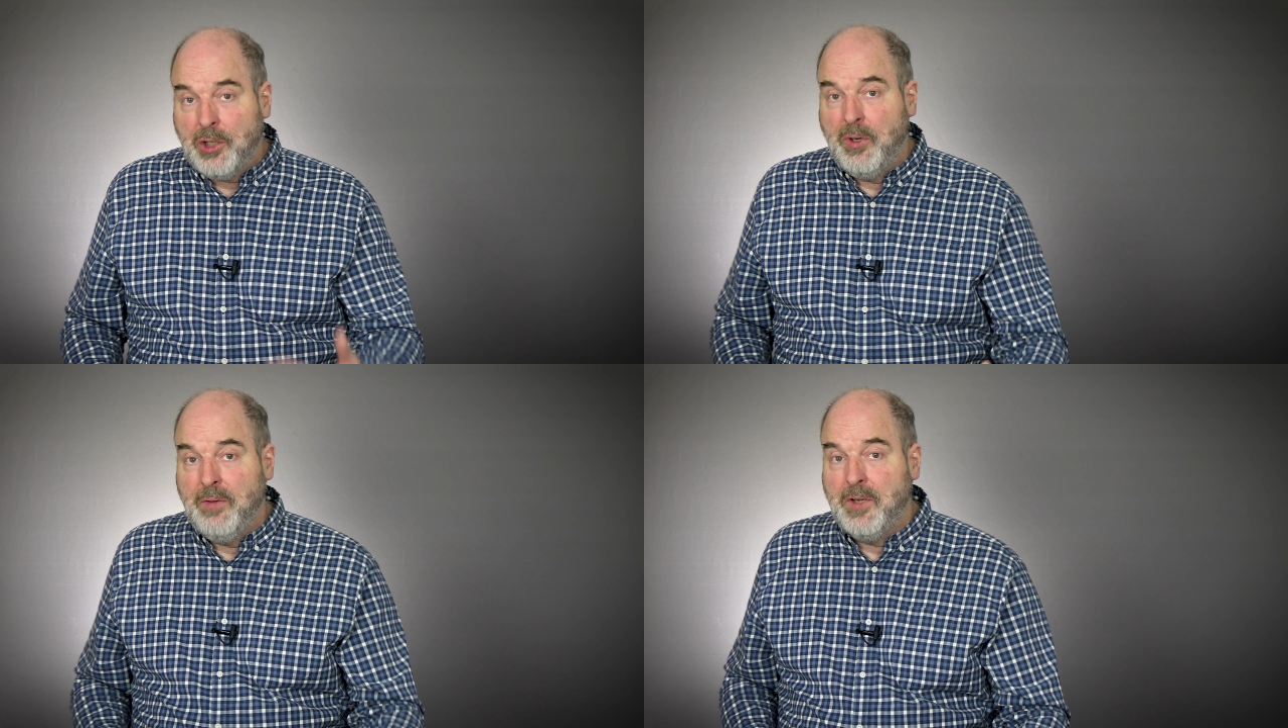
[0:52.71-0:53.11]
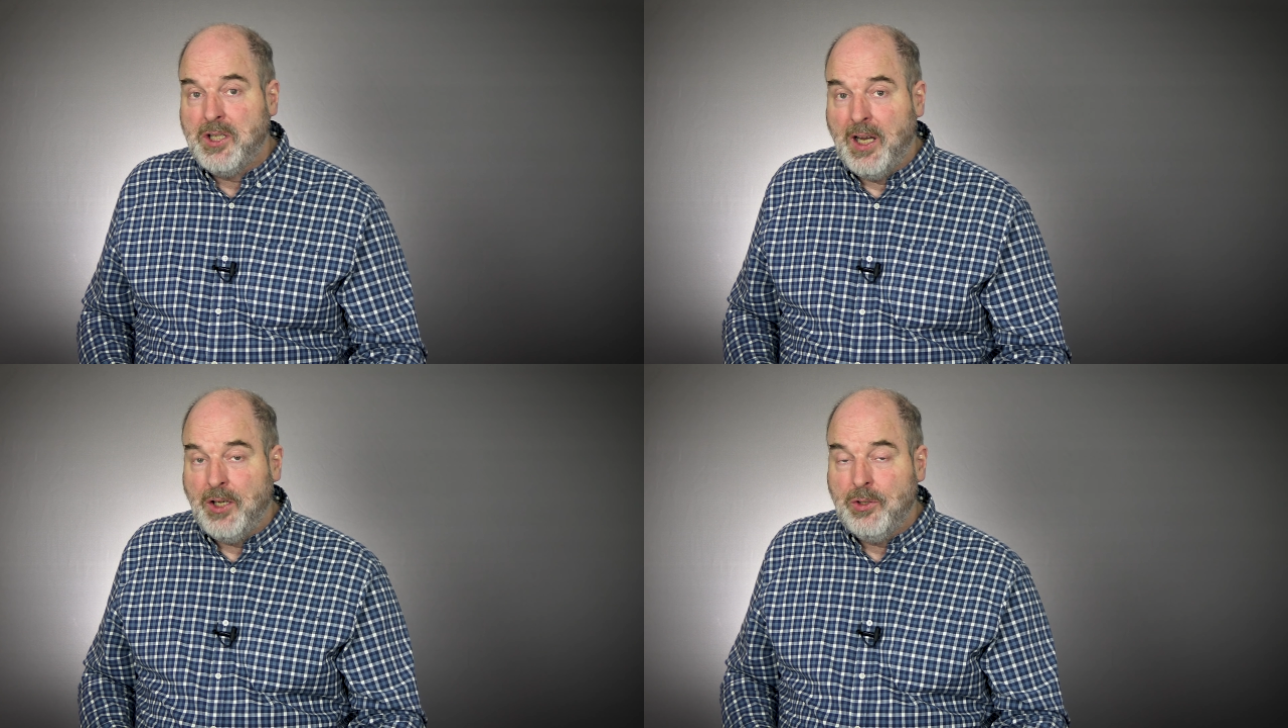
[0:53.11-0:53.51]
her
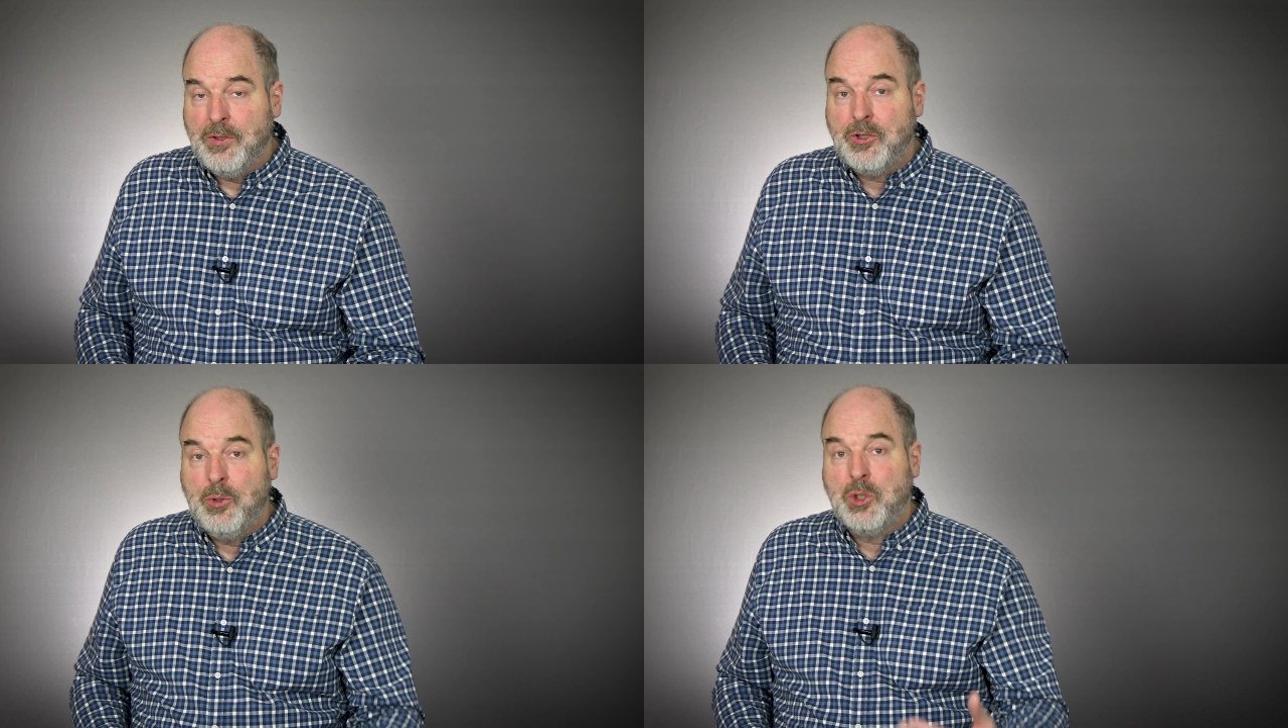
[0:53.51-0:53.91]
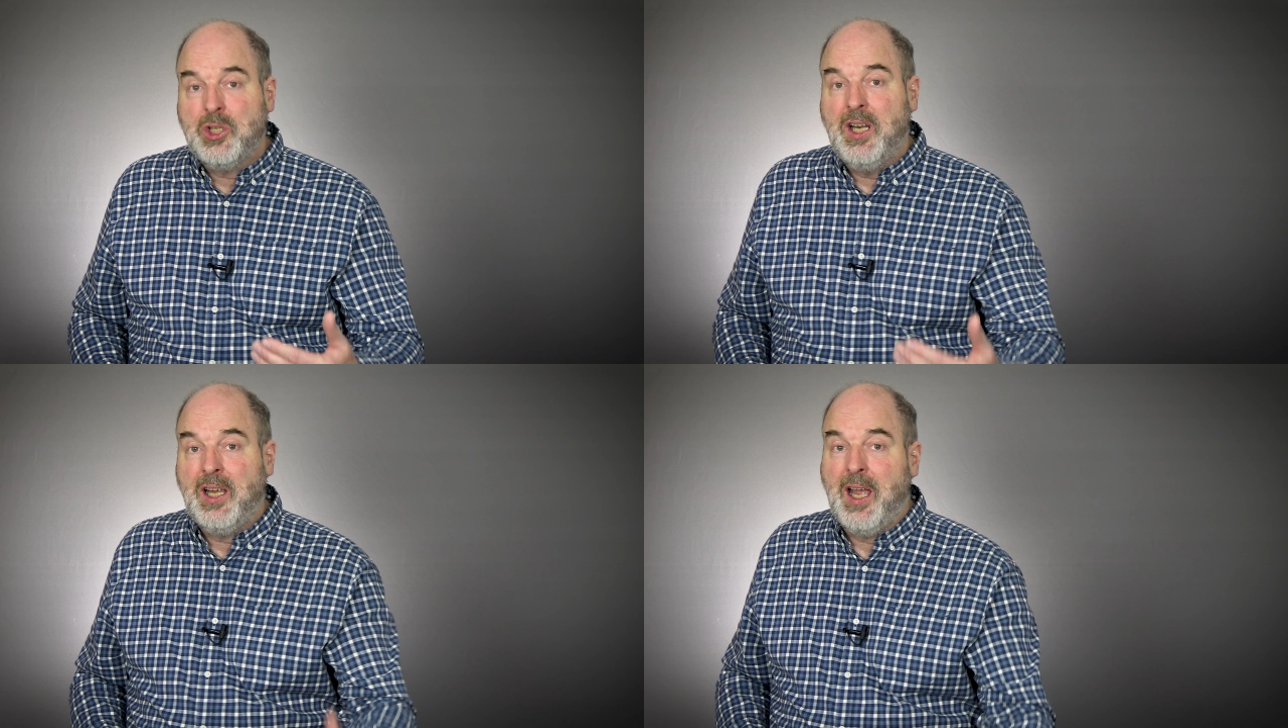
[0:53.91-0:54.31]
invitations to
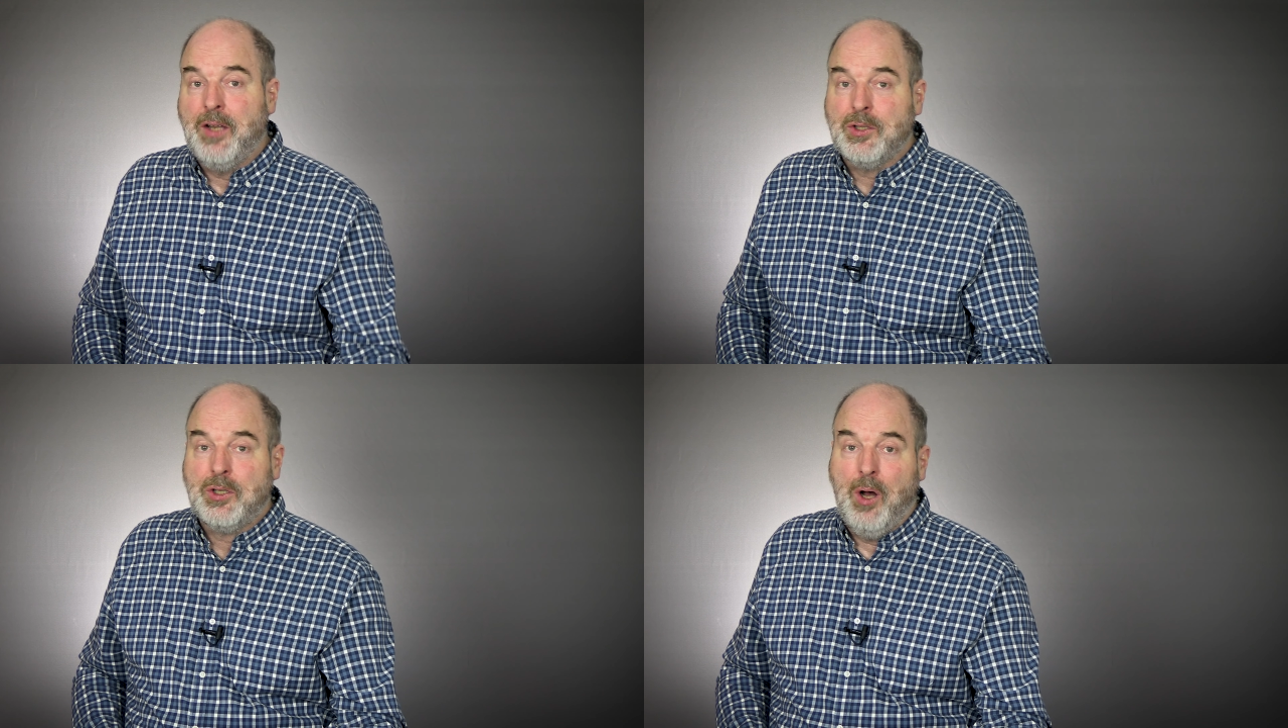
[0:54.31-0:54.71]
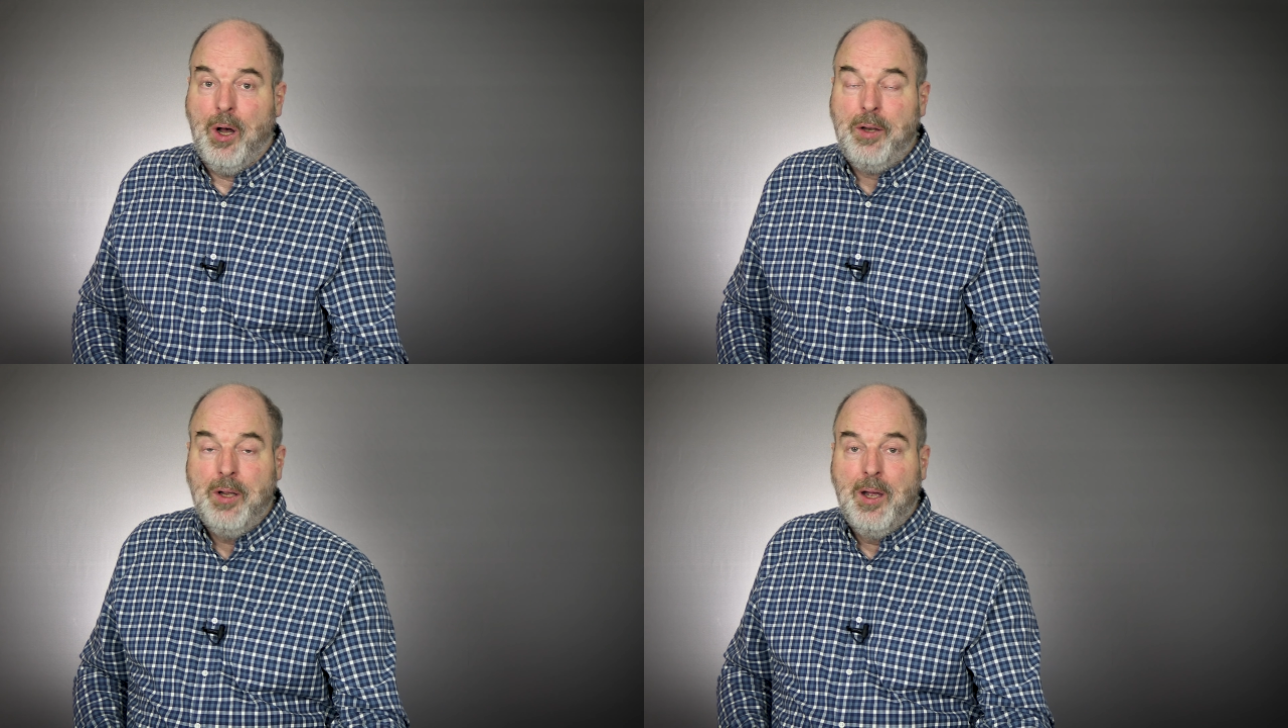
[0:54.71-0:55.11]
sin against
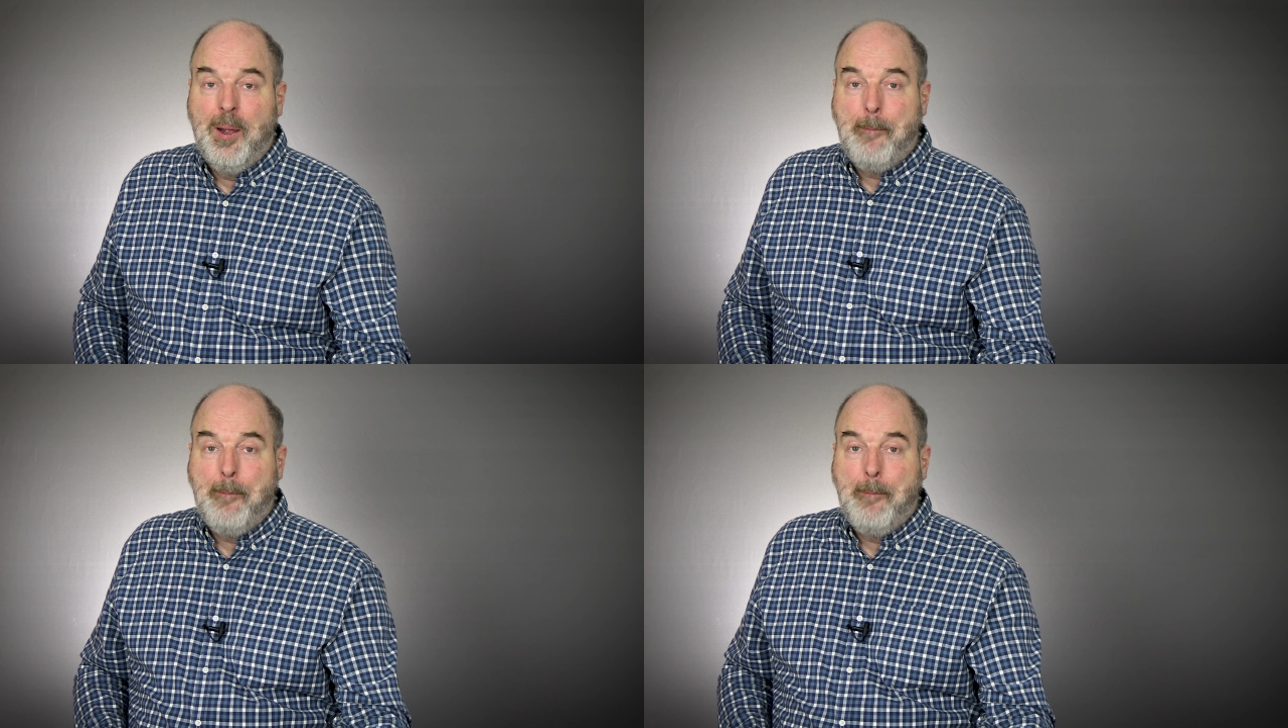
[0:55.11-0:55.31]
God,